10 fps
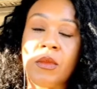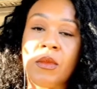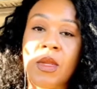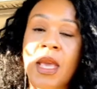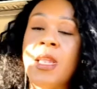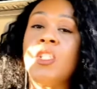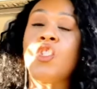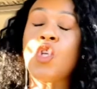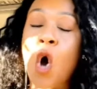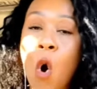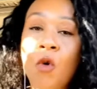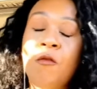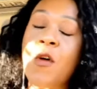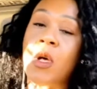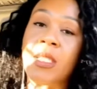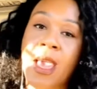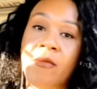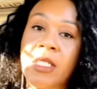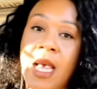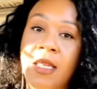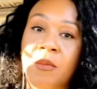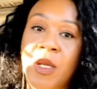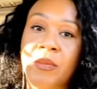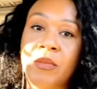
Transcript: It is total false advertisement.